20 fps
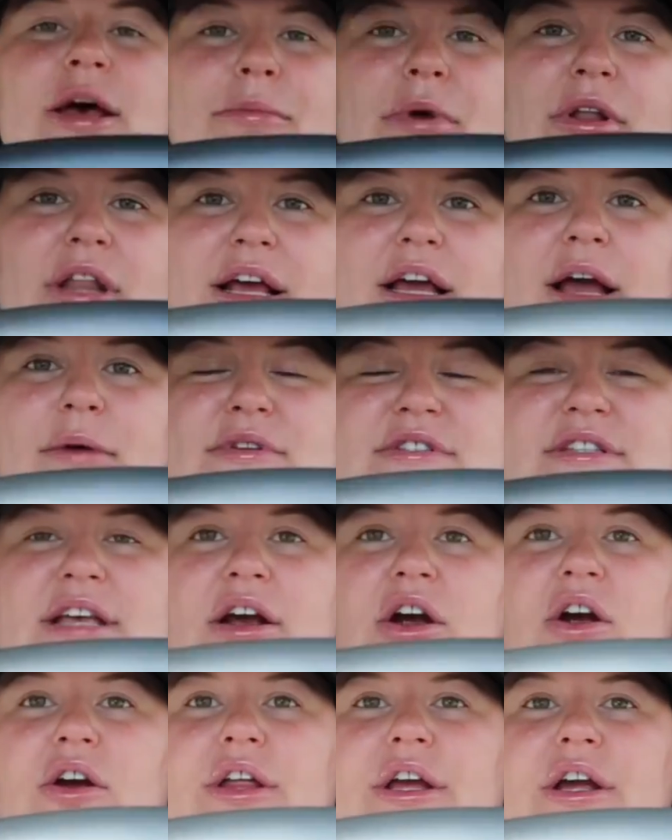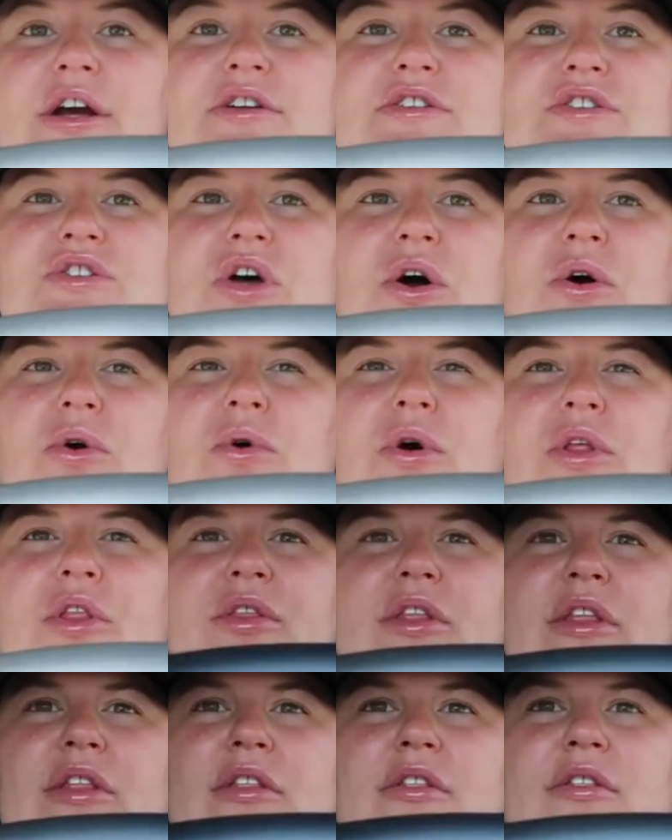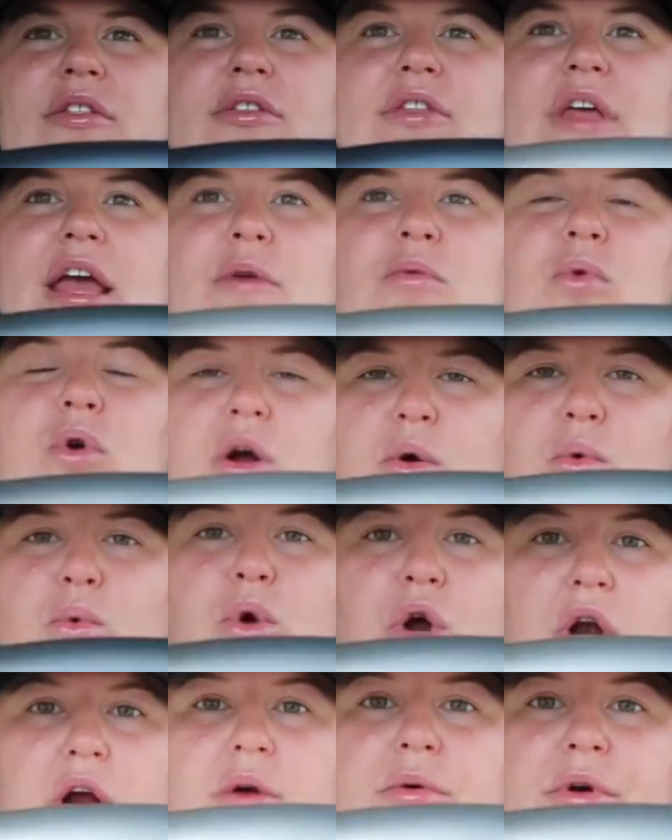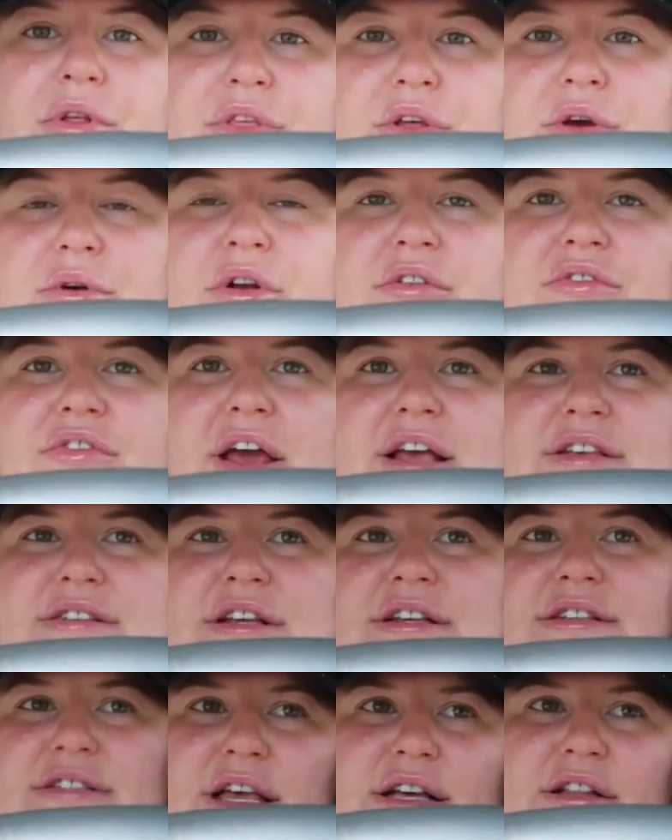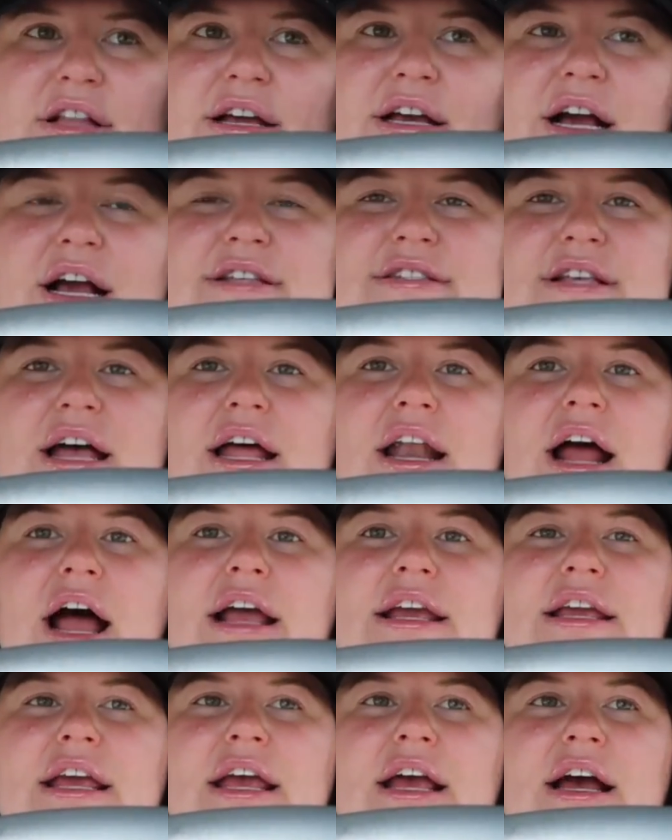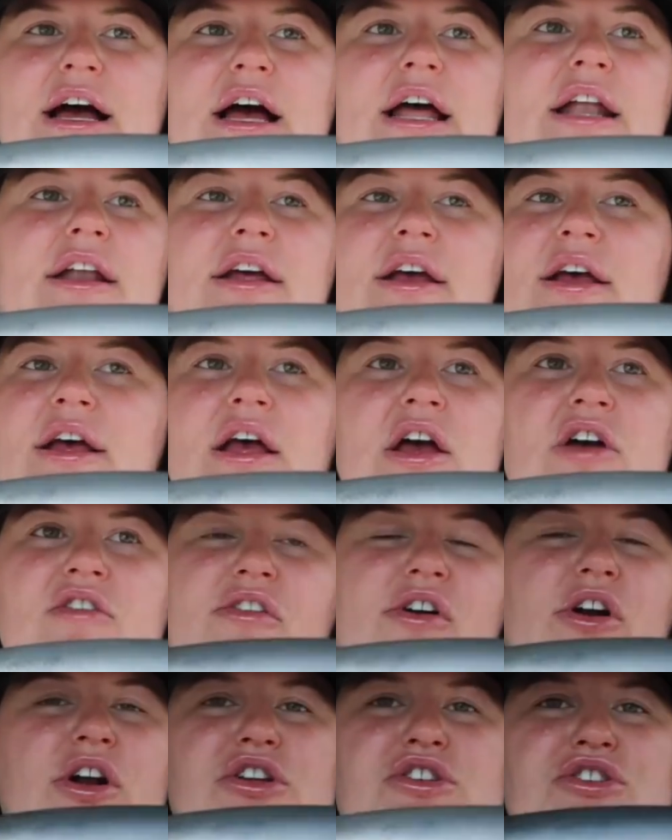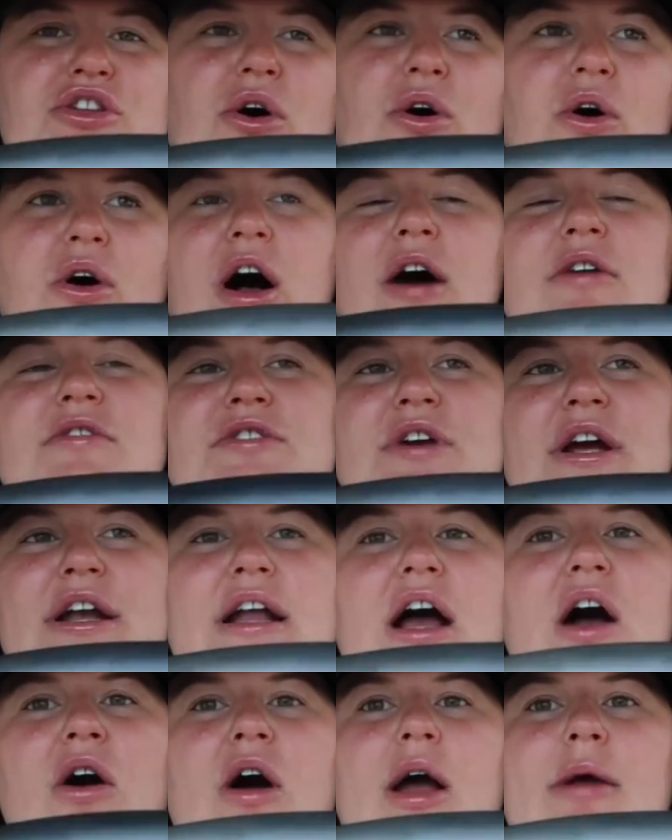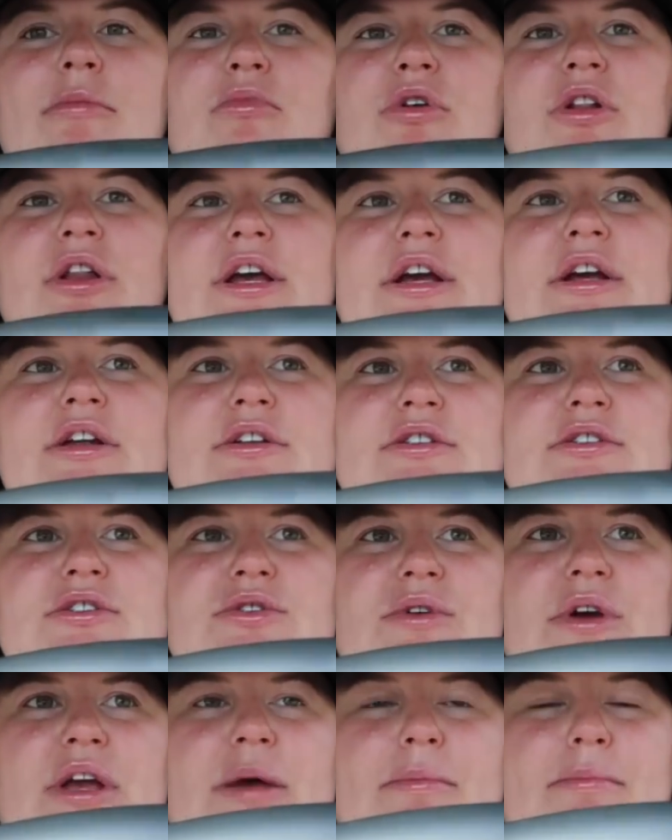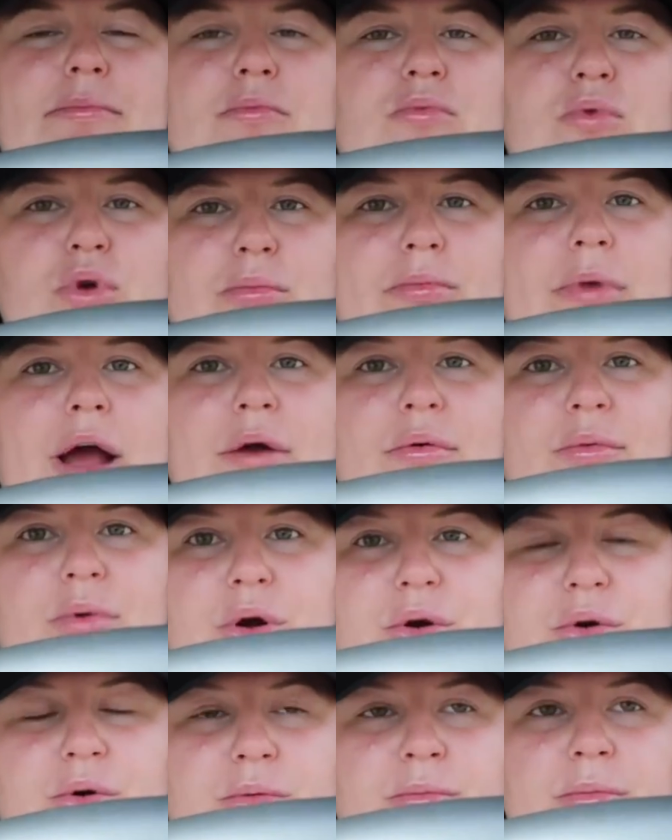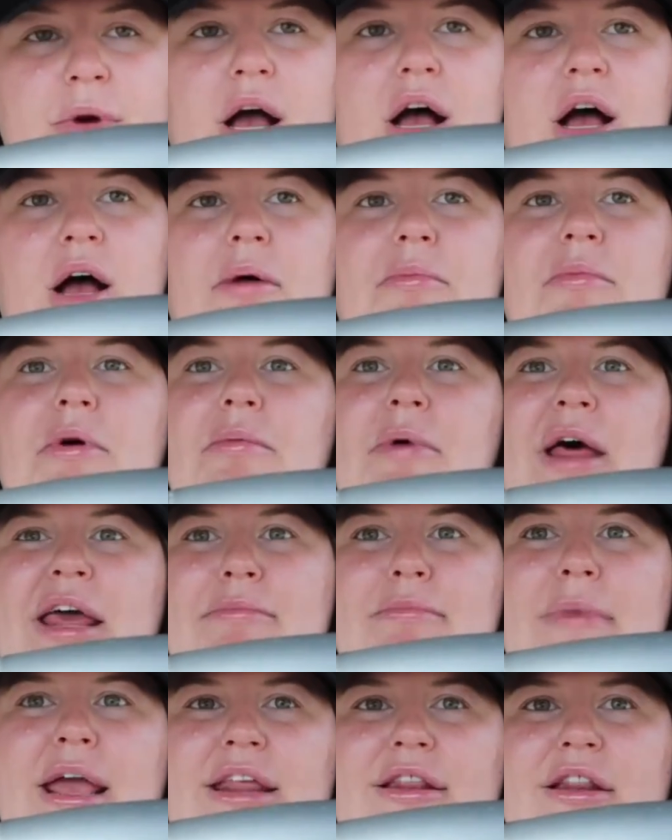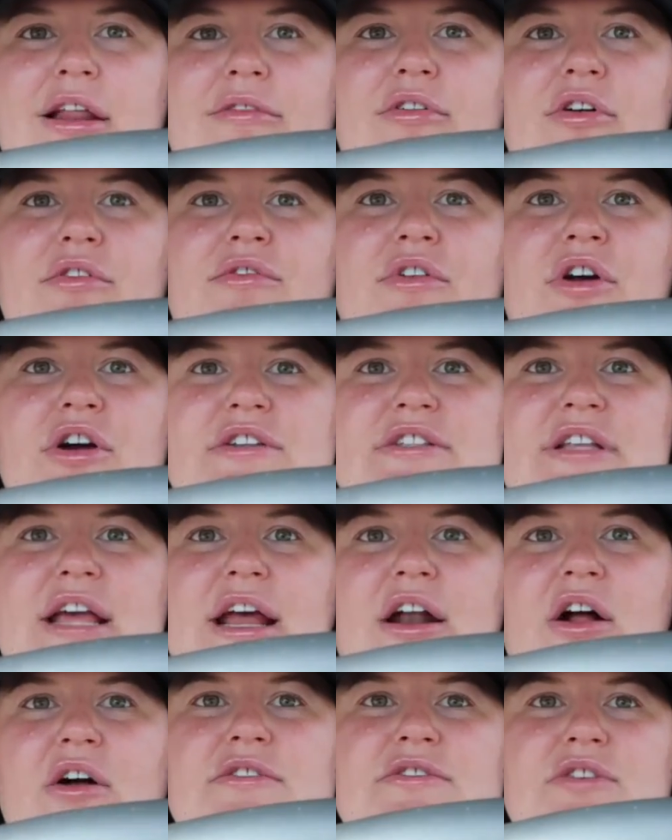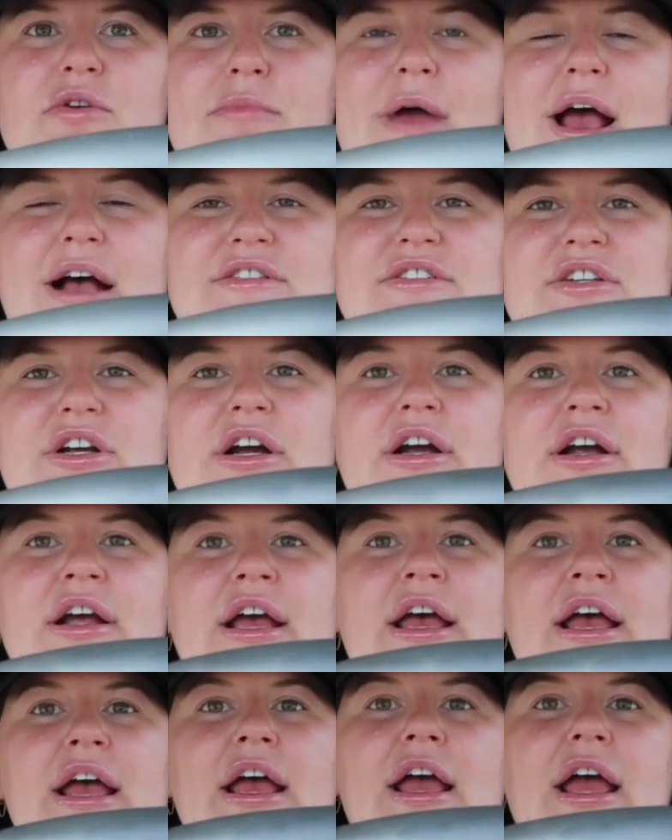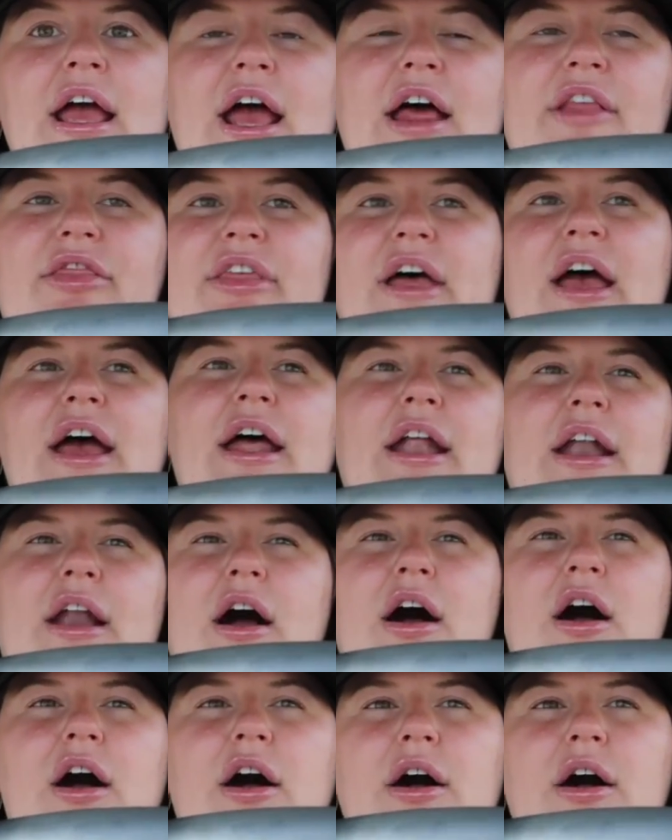But like I was saying earlier, so they will work with you in phases. Like I said, I can't furnish the whole house right now. I'm really doing it room by room, but like main level first and also master. And then